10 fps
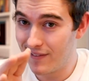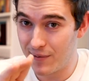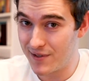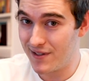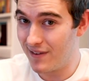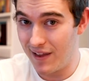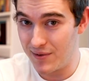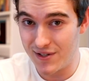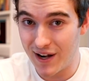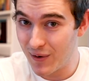That
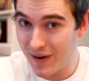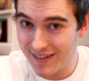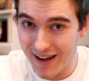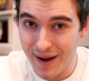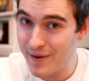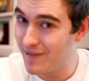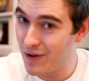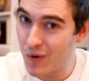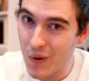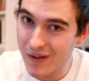was not a great time in
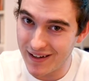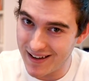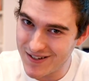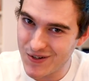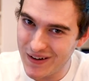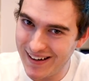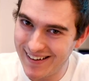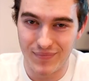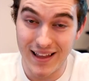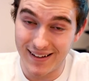video quality history.
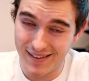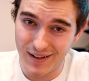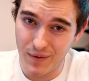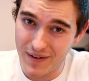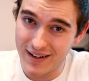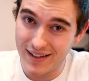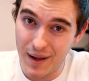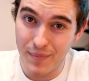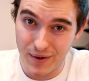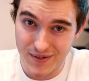I like to think we've gotten a
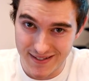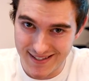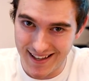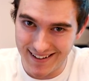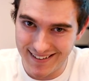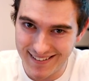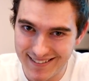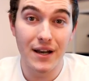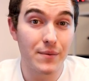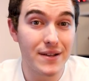lot better since then.
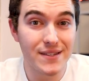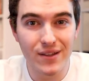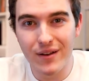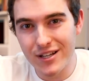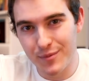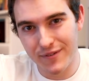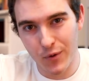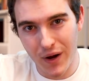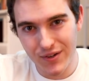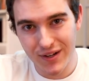But anyways, thank you guys so much
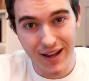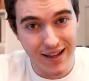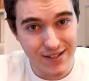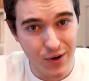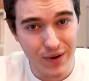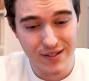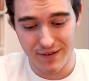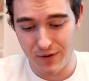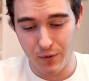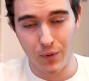for watching. As always,
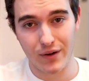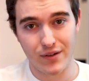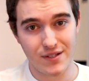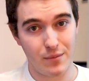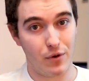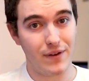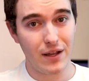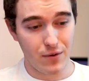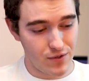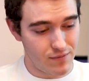if you want to see more
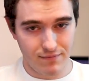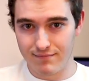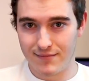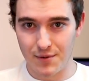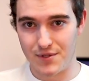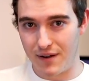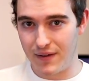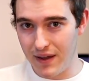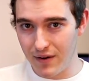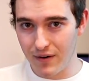videos, some stuff
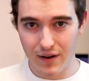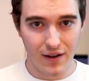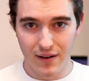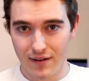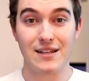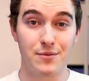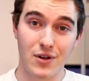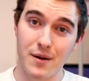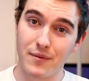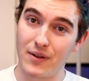here, and
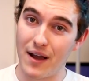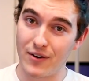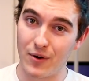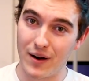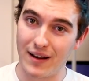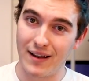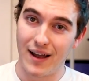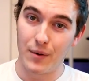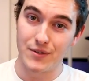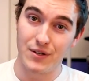subscribe if you haven't already.
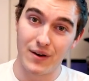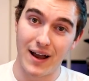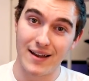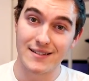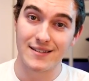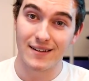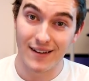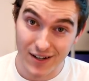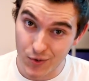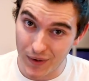I'll see you guys
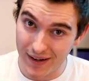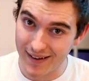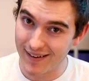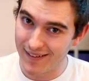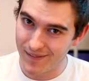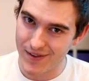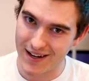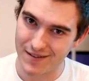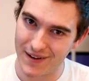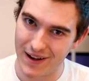next week for the
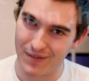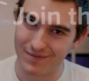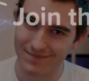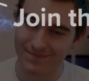next video.